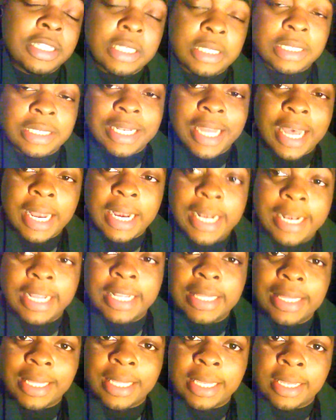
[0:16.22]
This is not
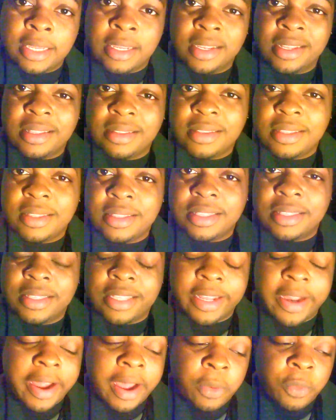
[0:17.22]
nothing
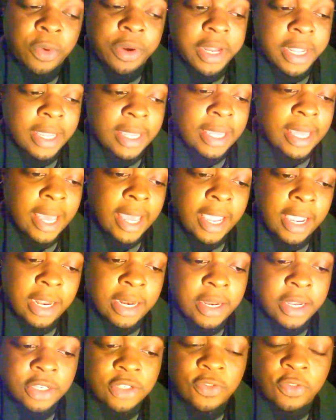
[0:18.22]
that I want to
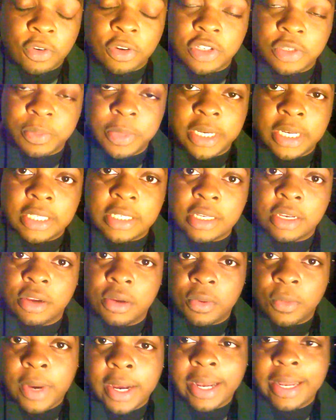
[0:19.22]
gain as far as
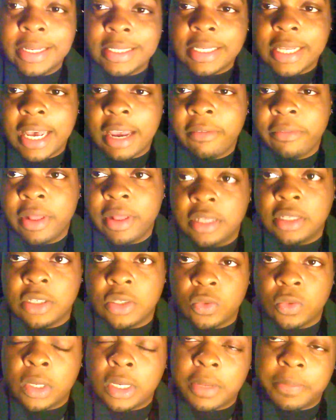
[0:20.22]
monetary wise. I really
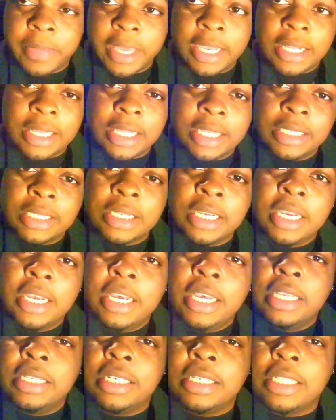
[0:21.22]
just wanted to make this
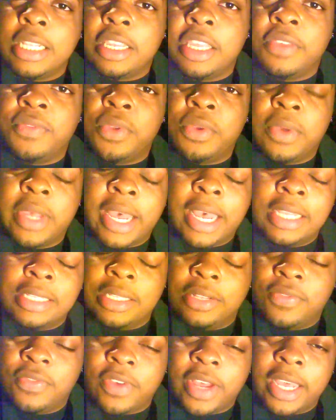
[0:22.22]
just to give you
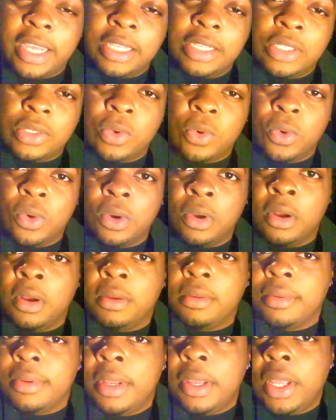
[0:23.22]
guys advice
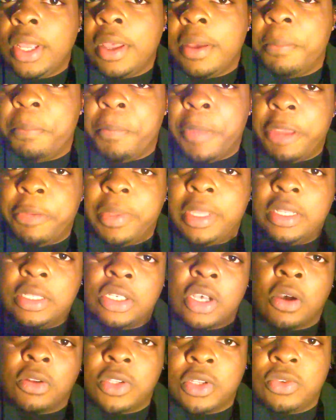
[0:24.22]
or maybe
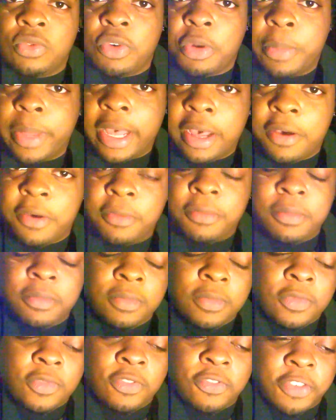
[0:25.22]
talk to you about
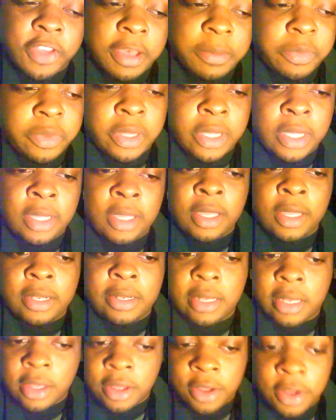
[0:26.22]
family,
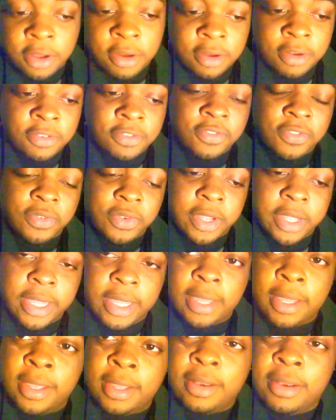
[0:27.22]
love,
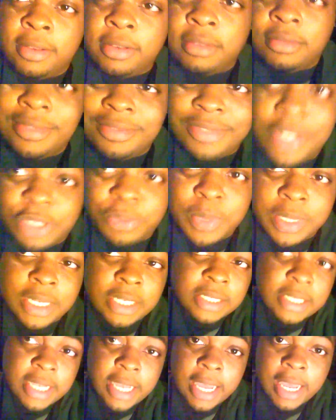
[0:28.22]
and
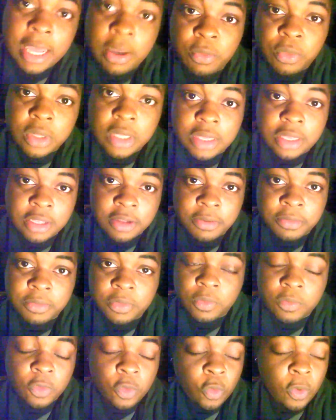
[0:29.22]
spending time with
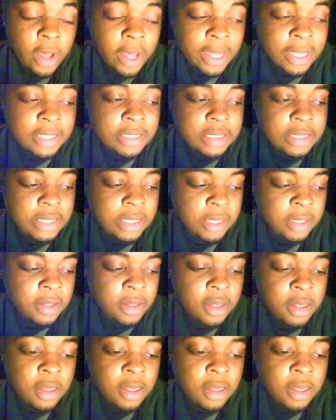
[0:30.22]
them wisely.